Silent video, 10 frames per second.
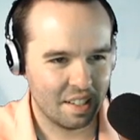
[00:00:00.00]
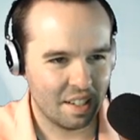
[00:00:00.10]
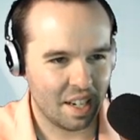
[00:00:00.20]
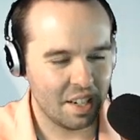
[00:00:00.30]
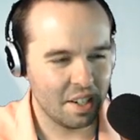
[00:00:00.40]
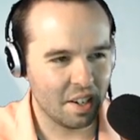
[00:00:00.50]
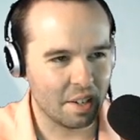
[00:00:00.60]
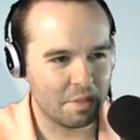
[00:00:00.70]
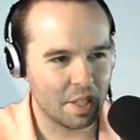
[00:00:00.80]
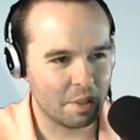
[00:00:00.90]
I don't know. I
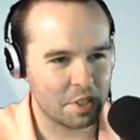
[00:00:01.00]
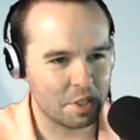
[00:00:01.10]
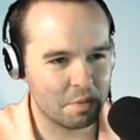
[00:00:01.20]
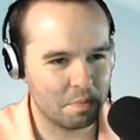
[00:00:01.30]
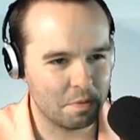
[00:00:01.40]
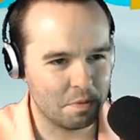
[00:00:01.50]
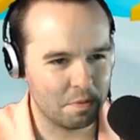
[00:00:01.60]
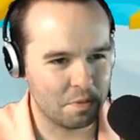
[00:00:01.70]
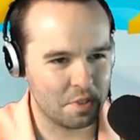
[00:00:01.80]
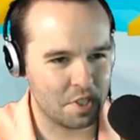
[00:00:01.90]
feel like we should
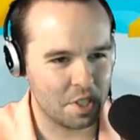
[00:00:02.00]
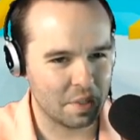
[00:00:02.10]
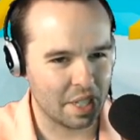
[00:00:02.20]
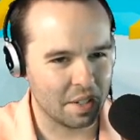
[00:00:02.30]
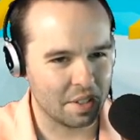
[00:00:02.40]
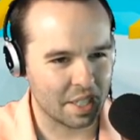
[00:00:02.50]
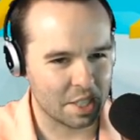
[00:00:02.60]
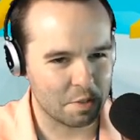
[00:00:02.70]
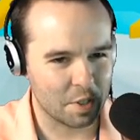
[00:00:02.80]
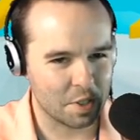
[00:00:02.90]
see what that other thing is
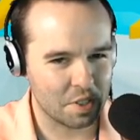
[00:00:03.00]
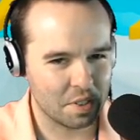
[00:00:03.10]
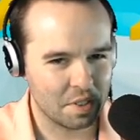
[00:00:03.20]
first.